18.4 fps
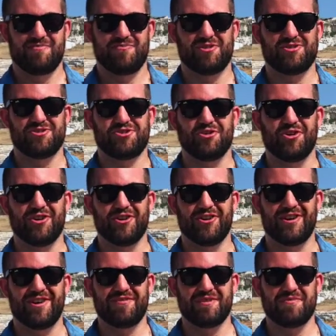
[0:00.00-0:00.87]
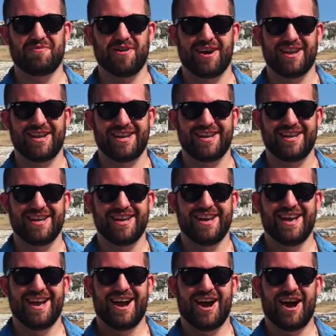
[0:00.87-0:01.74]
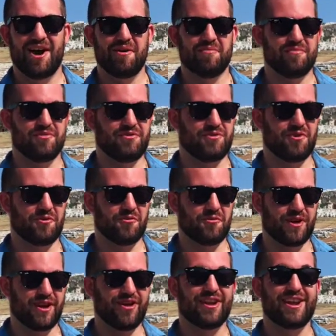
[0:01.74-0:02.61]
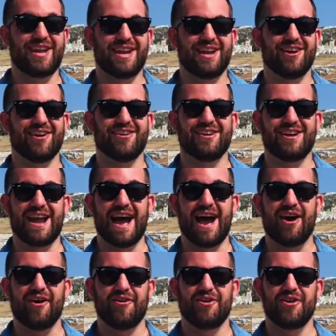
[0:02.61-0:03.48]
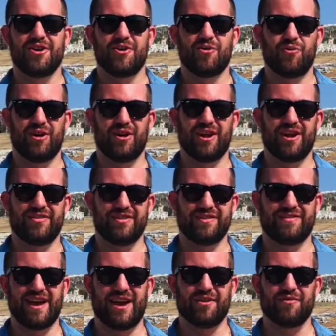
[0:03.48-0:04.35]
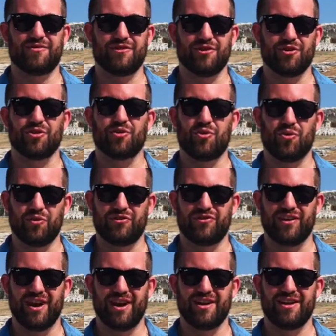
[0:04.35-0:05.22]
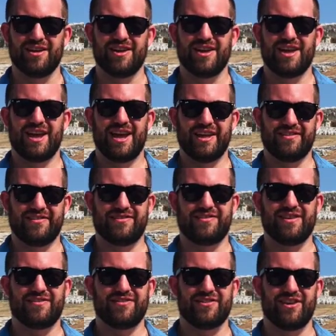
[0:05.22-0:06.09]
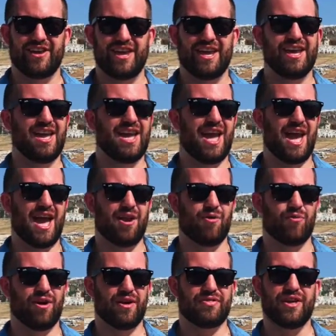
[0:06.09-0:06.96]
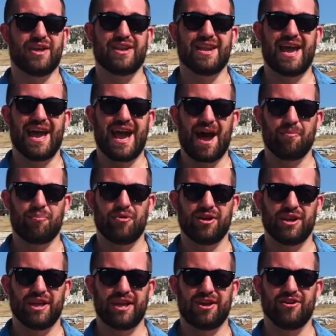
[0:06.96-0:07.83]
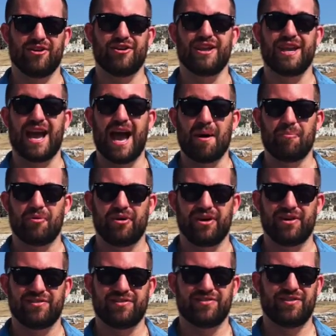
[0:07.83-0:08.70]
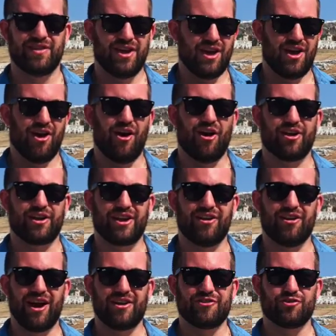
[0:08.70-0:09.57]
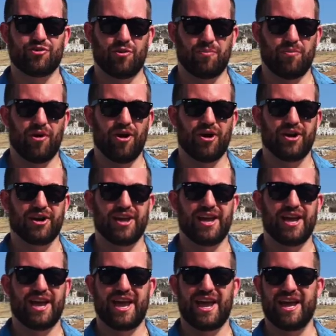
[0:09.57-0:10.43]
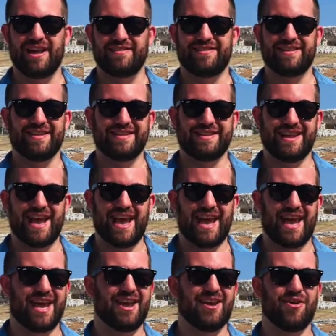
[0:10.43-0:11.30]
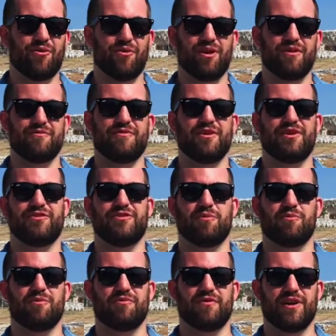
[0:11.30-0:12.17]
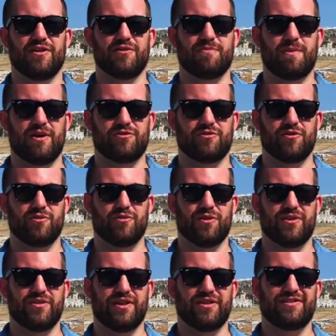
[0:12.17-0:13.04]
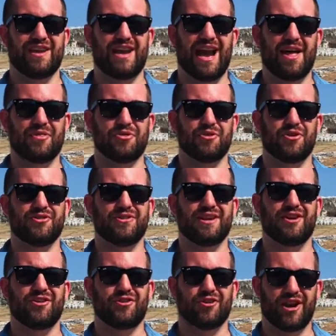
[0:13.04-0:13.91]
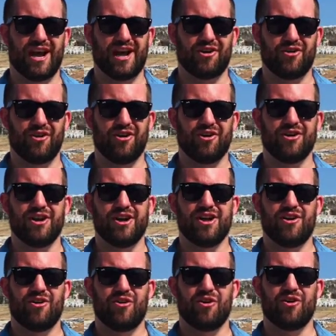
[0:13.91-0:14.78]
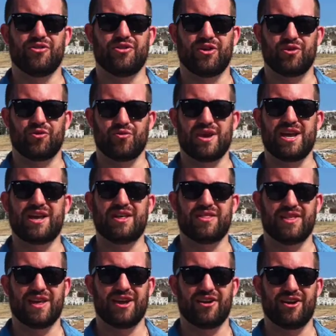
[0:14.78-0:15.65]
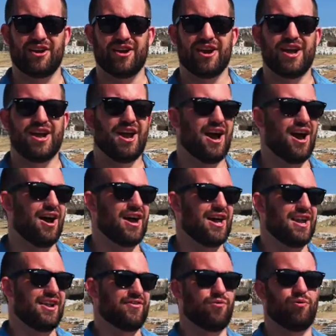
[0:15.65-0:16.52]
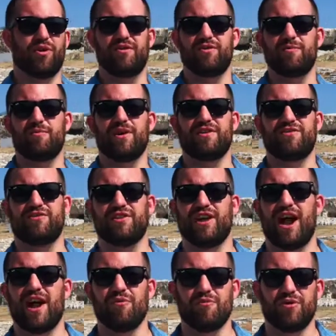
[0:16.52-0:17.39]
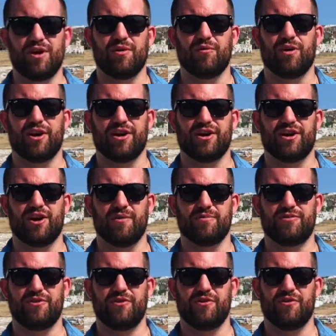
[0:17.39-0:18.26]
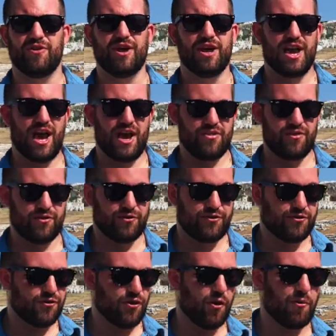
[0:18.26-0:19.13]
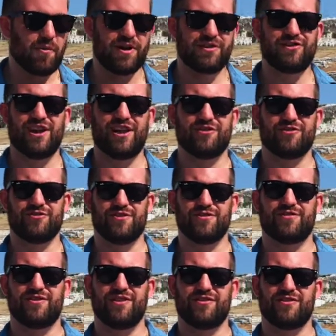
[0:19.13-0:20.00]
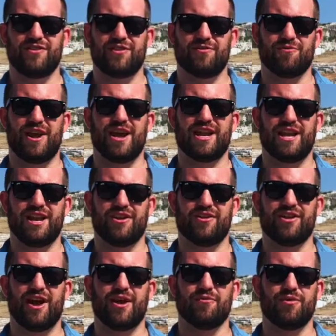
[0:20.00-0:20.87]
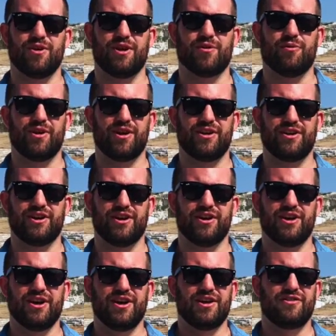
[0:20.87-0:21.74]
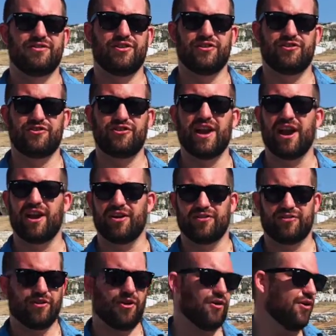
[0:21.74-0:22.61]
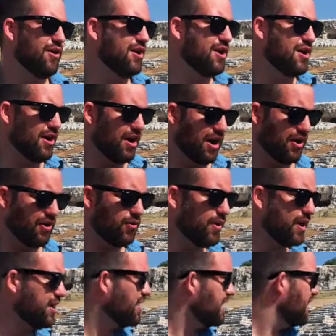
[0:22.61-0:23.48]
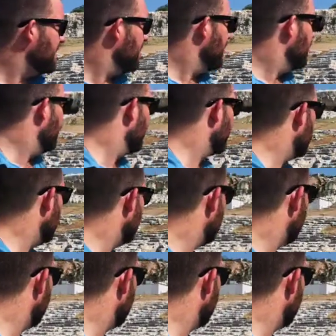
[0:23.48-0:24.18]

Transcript: Buongiorno, everybody. So we are here now. We are in the town of Syracuse in Sicily, and we're at the Neapolis Archaeological Park. And today we're at somewhere very special. We're in the Teatro del Greco, or the Greek Theater, and it's one of the places that I really wanted to come to. And there's so much history of Sicily right here that I really wanted to share. So quickly, we're going to